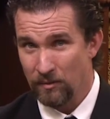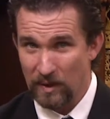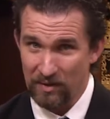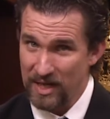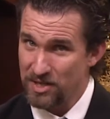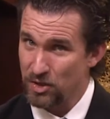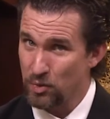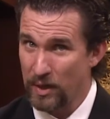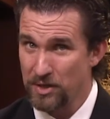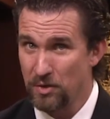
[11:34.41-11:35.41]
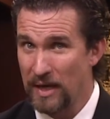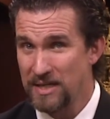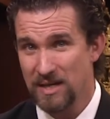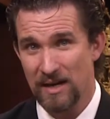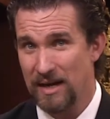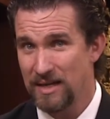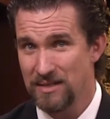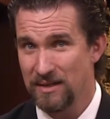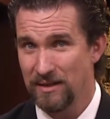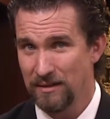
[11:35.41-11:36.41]
Revelation 22:18 and
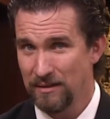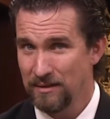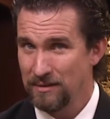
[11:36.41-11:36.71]
19.